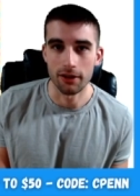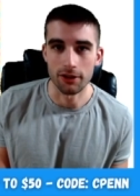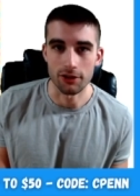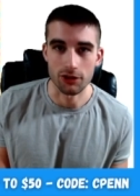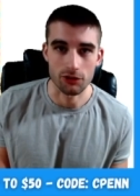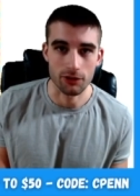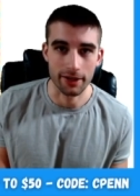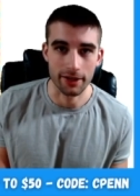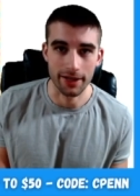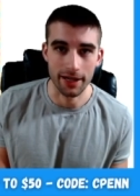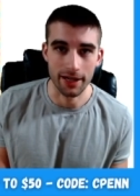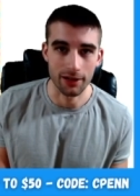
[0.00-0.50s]
a
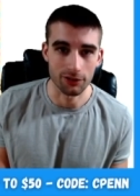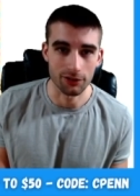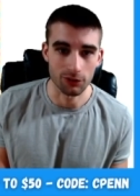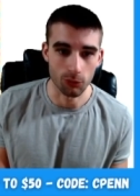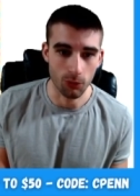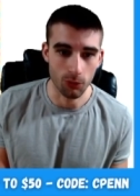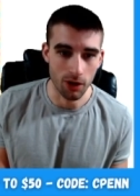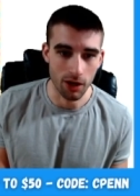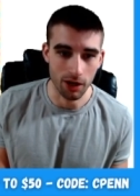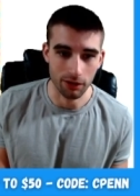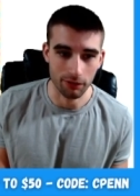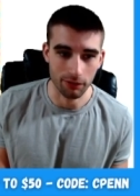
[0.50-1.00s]
strikeout to
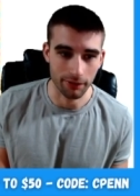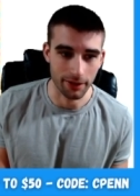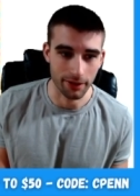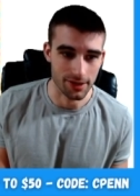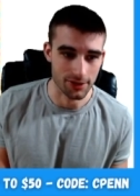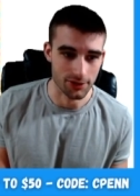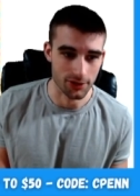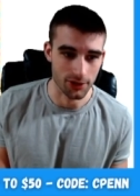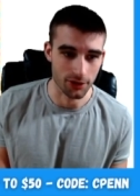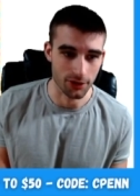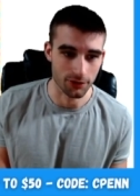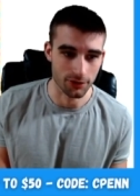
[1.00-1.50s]
walk
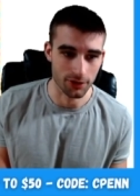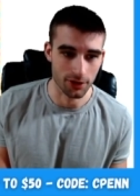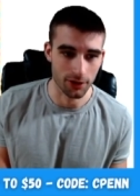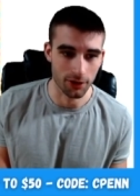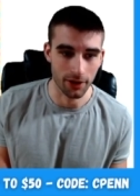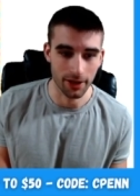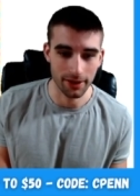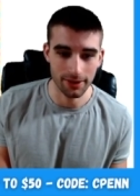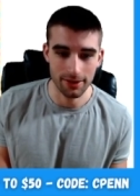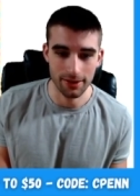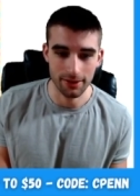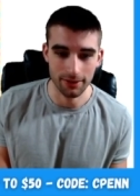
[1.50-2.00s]
ratio. So
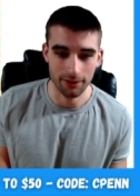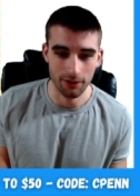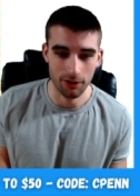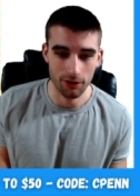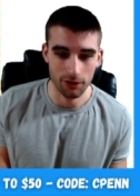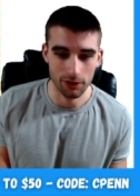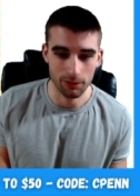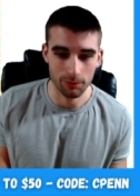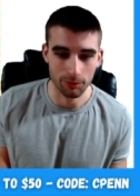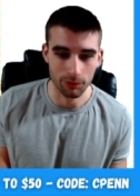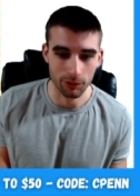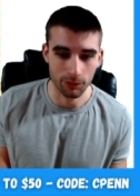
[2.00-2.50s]
I think
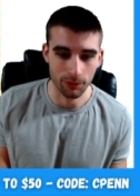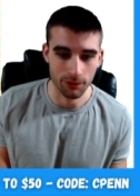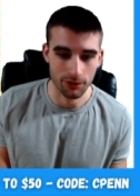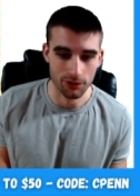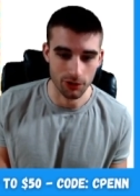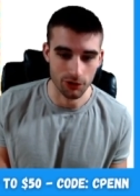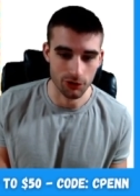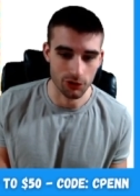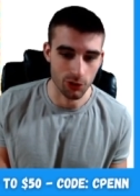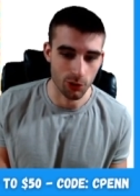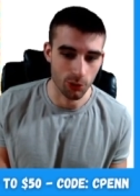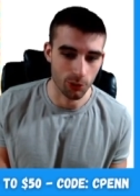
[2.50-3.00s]
all the
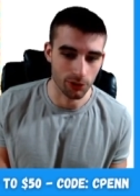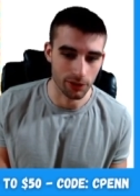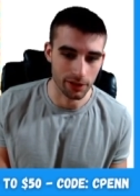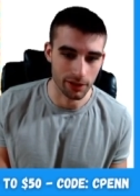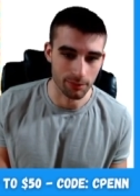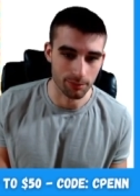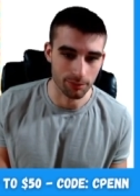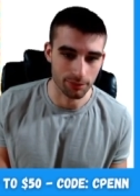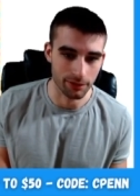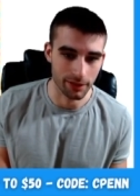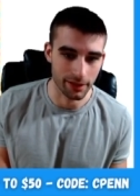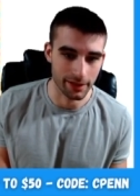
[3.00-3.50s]
Brewers are totally
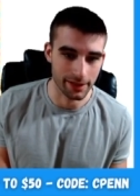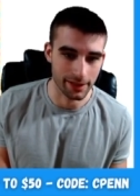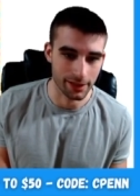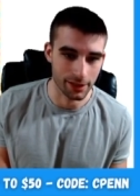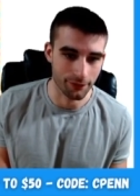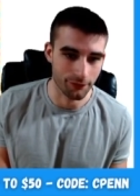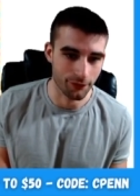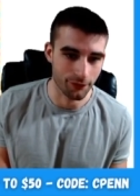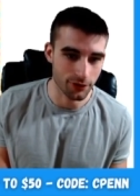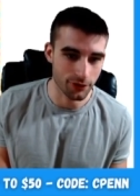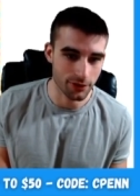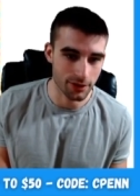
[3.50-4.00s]
in play
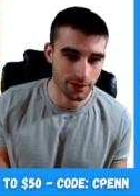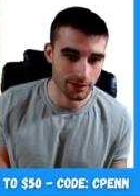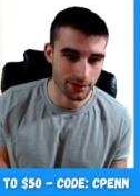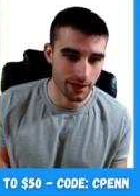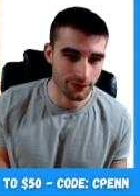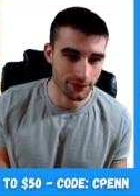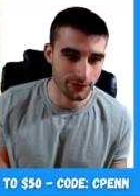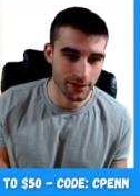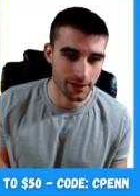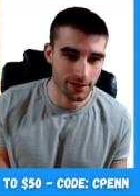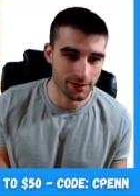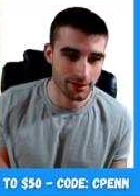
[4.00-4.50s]
here. Versus
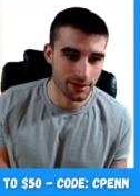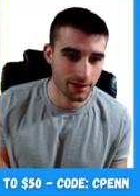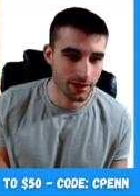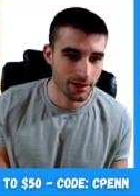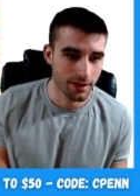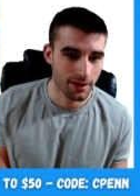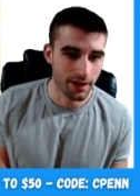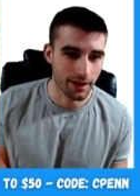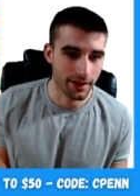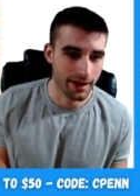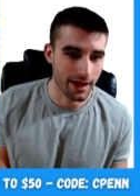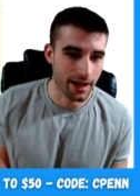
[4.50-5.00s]
lefties,
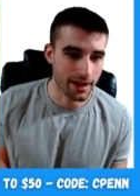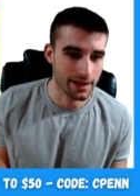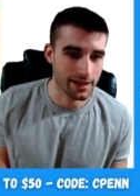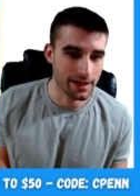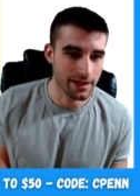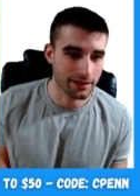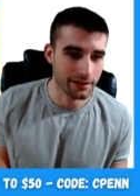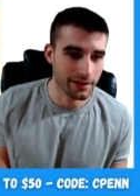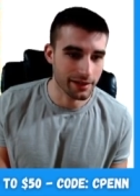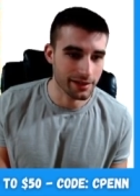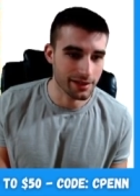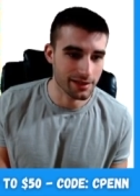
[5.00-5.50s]
again, he
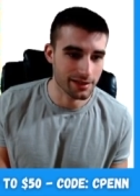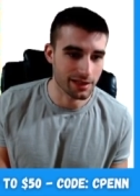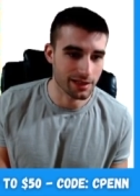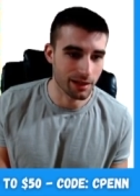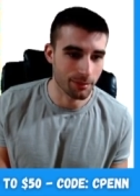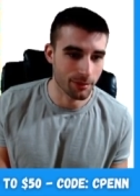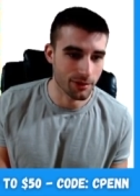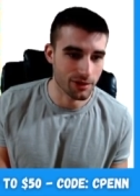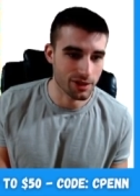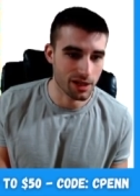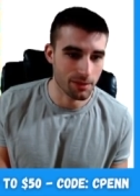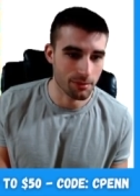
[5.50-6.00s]
cleaned his
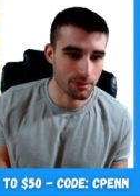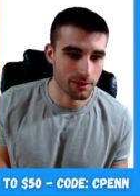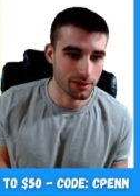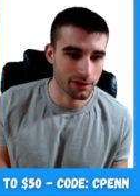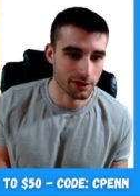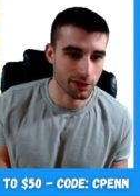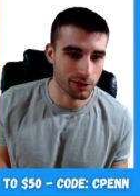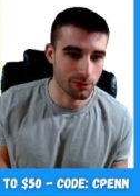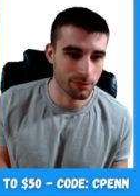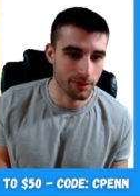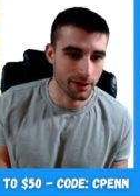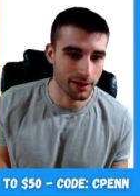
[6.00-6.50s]
numbers up a
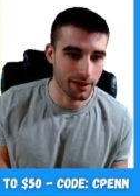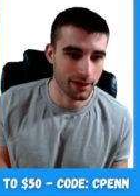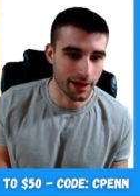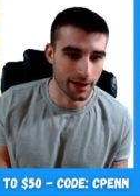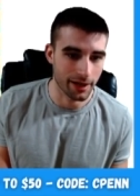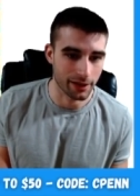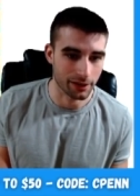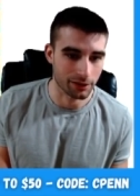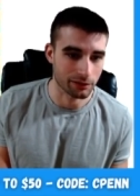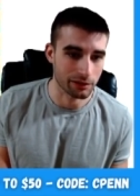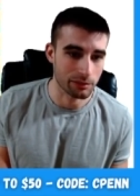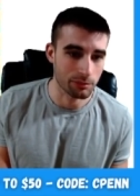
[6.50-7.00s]
little bit,
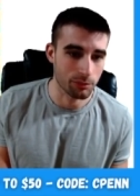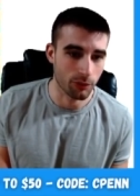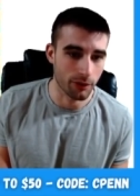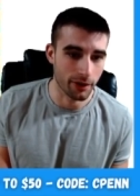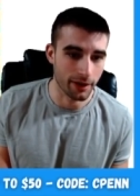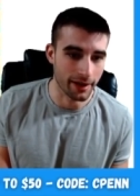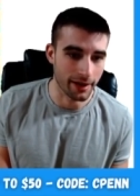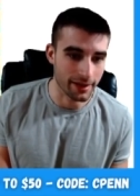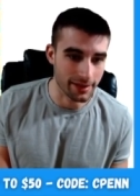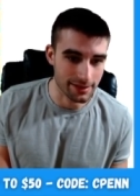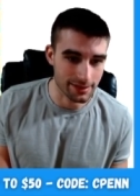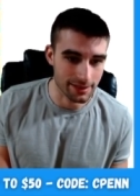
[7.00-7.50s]
had a three
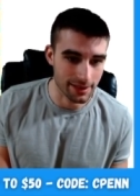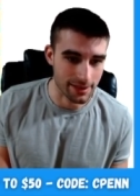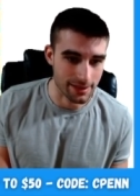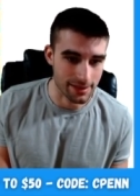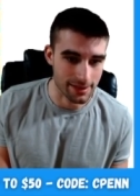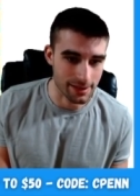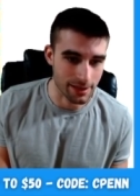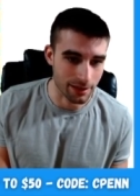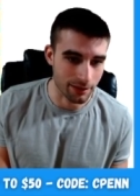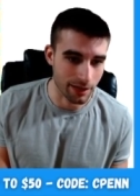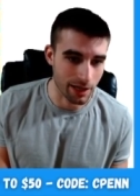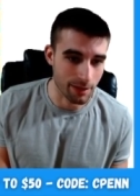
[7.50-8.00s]
point eight six
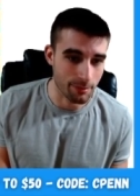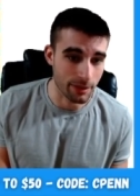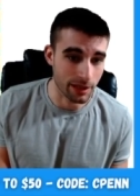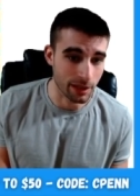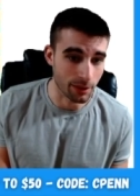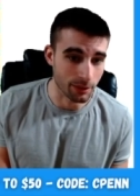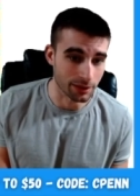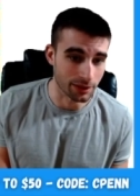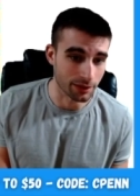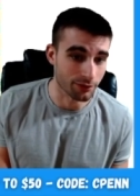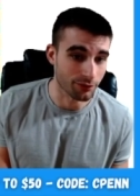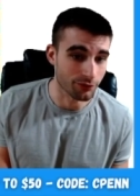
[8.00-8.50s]
E R A
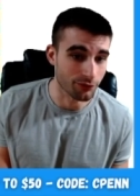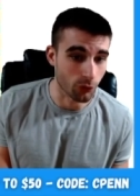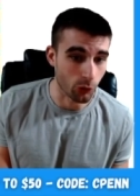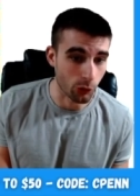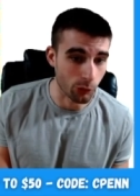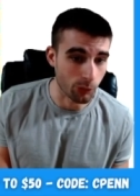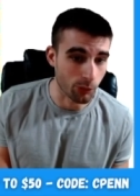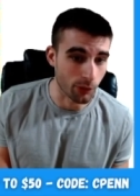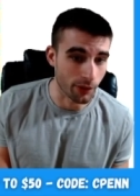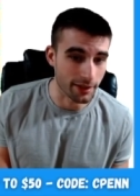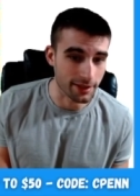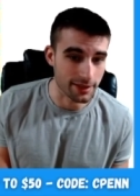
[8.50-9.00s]
paired with a
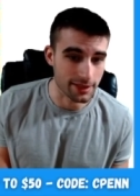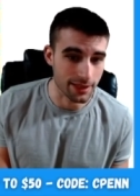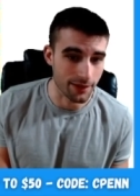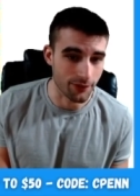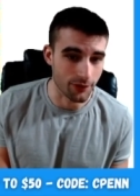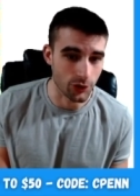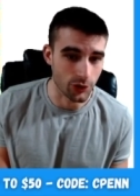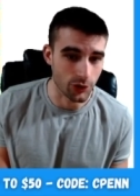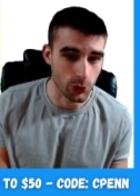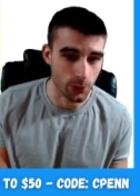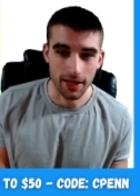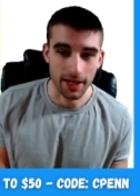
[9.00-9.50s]
four point
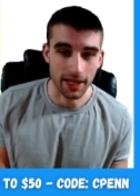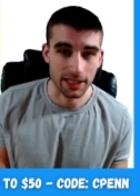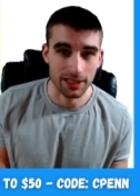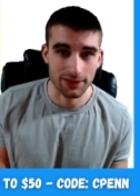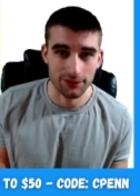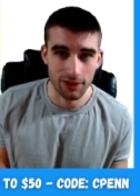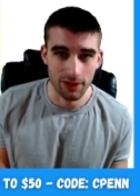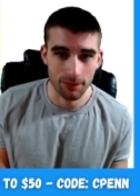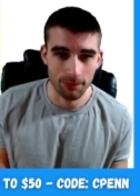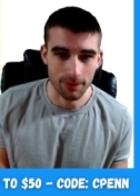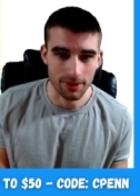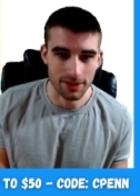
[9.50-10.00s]
seven two
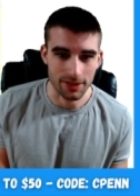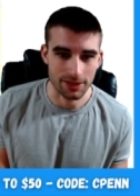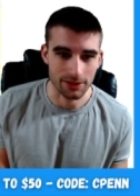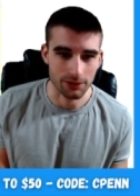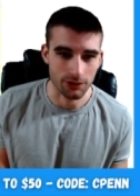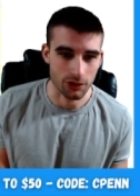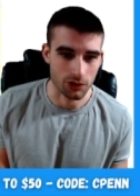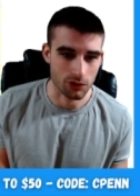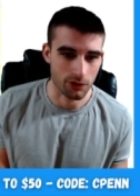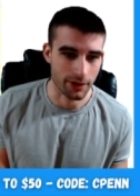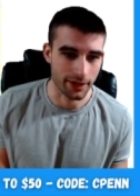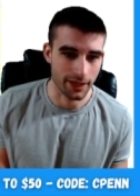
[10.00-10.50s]
xFIP, but
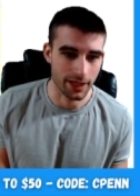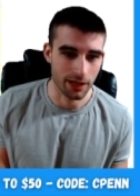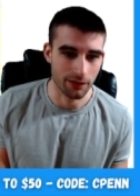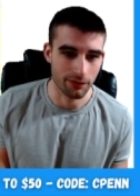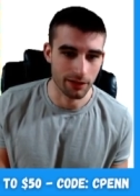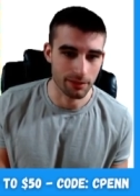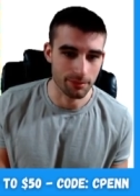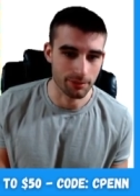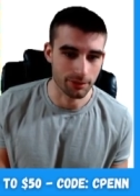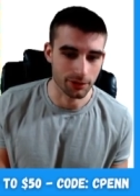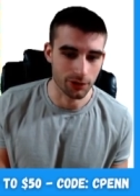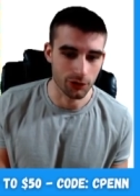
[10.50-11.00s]
still a strikeout
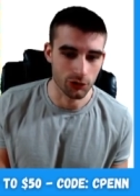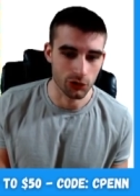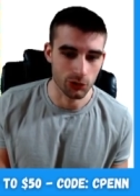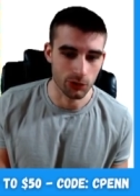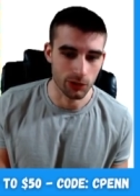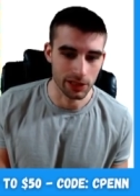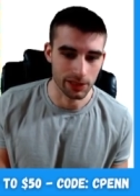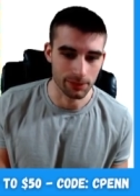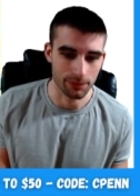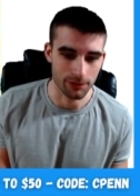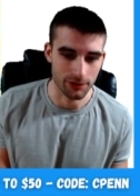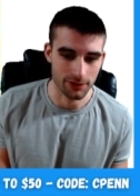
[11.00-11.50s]
rate below
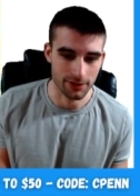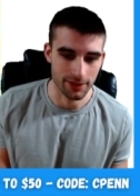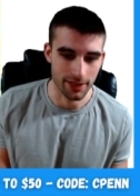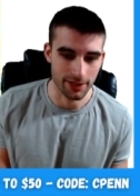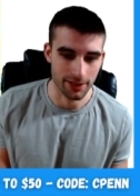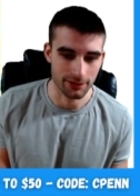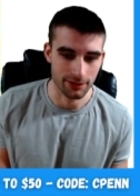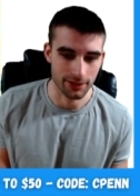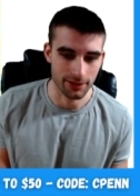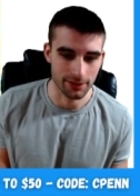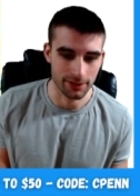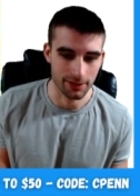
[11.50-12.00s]
twenty
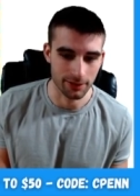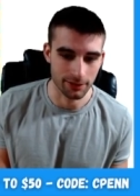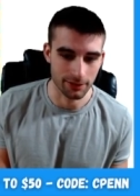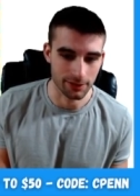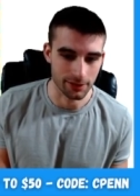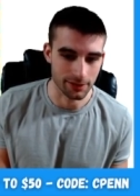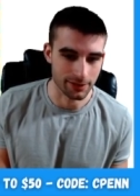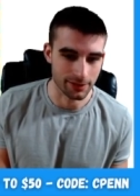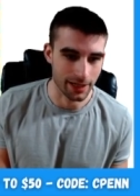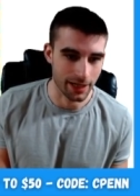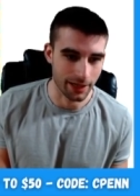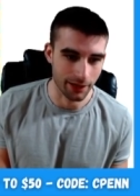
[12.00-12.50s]
percent. So I think
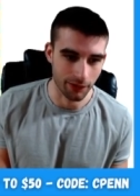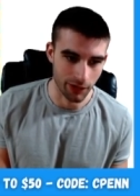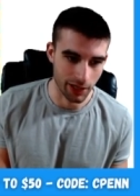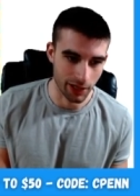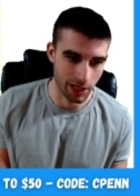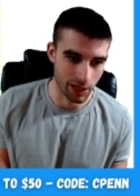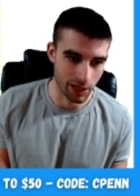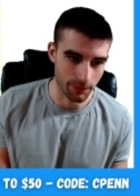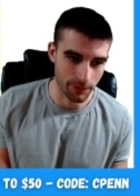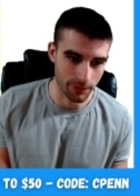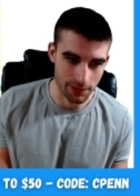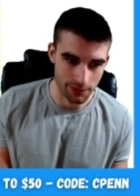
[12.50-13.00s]
the entire
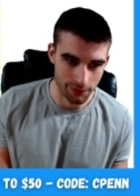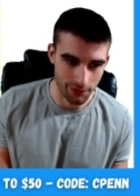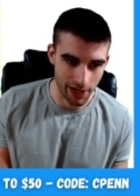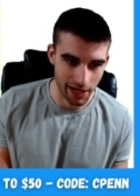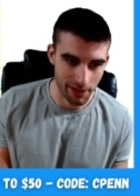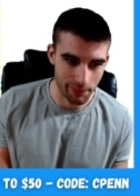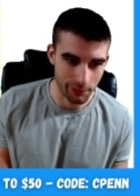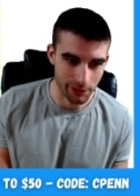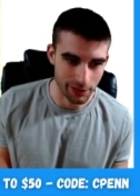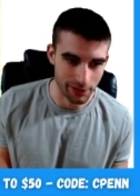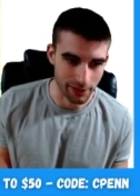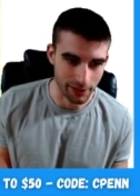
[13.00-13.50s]
lineup is
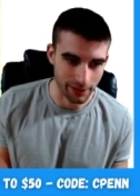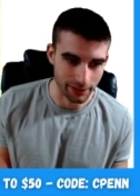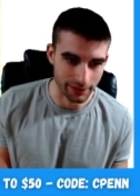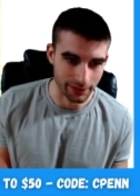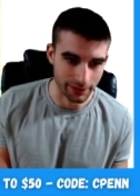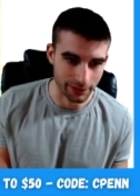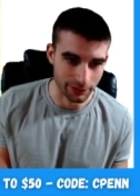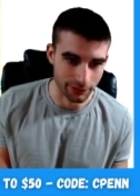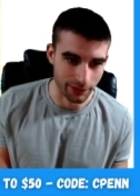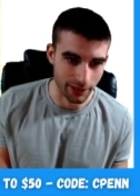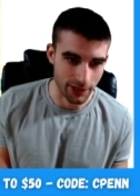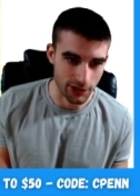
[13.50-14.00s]
viable here. I
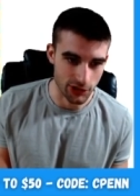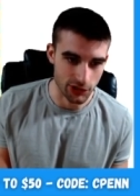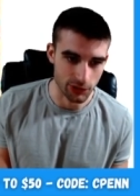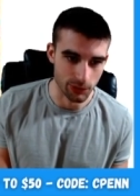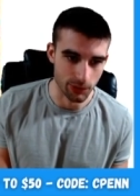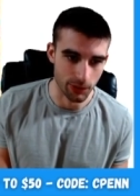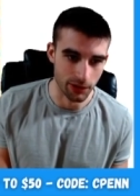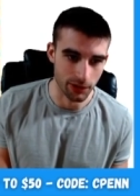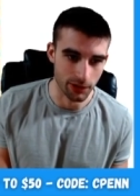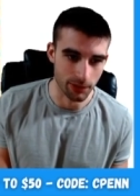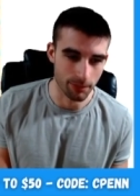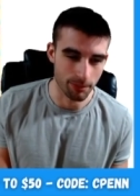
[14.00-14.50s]
think they're actually
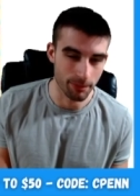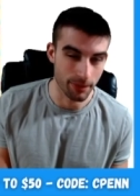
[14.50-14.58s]
one of the